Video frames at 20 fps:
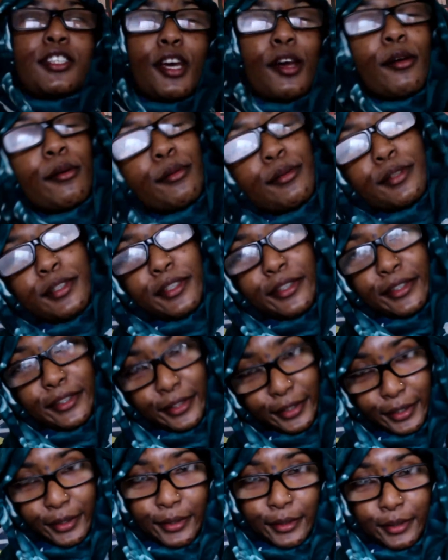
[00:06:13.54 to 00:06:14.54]
don't
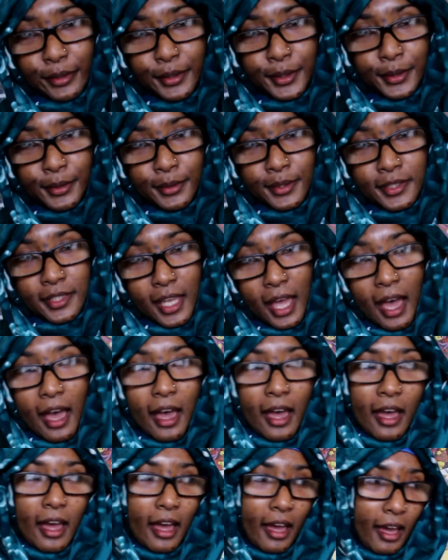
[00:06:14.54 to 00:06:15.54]

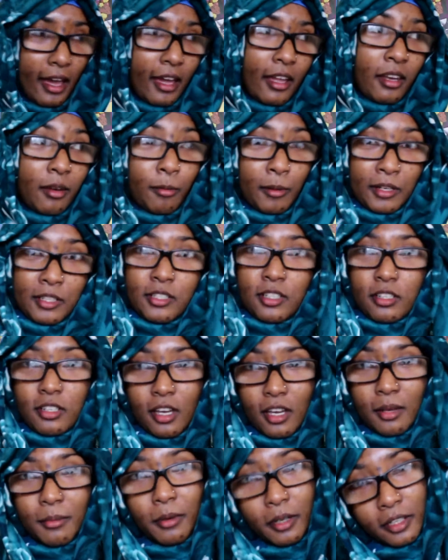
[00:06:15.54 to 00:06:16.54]
use and waste your
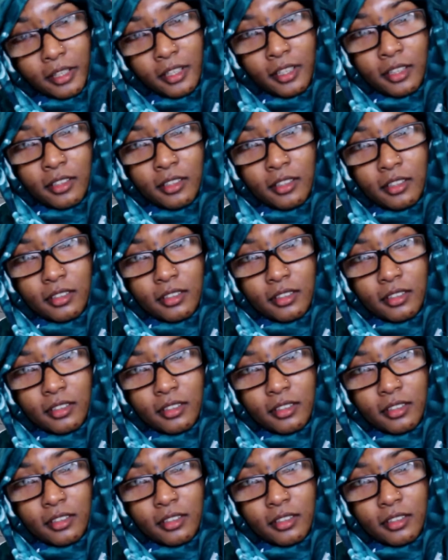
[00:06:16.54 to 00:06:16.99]
time on it.